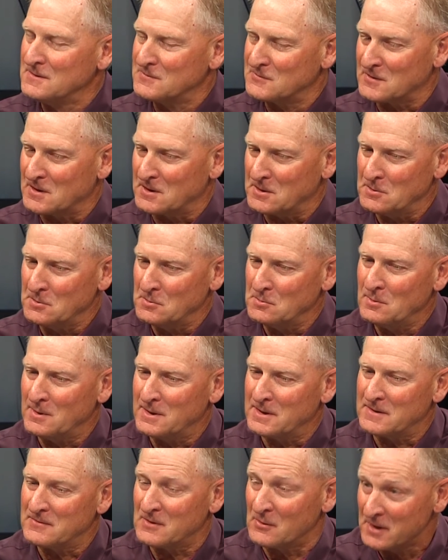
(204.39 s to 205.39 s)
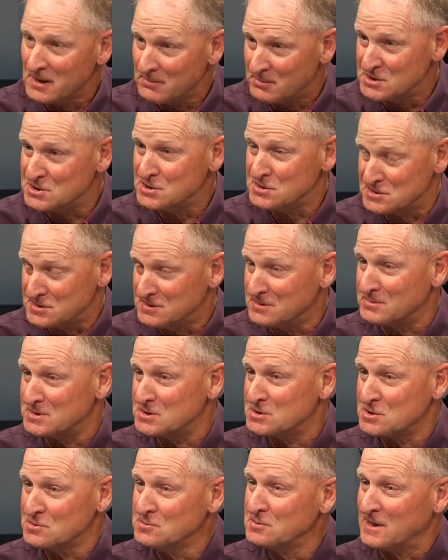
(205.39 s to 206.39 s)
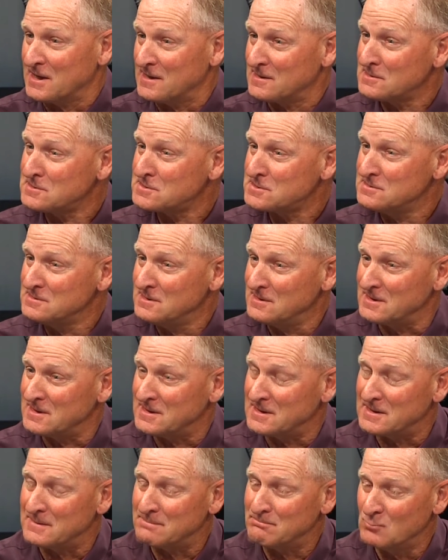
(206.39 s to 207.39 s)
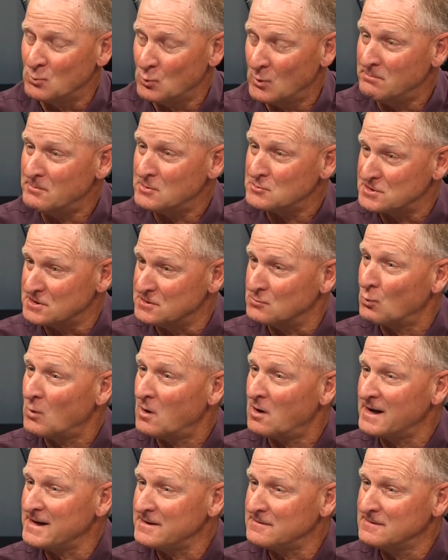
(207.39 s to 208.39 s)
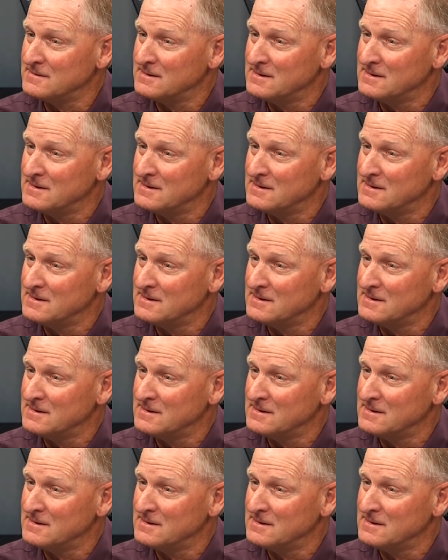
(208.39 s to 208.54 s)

So they're only producing them in 2 colours, Wimbledon white,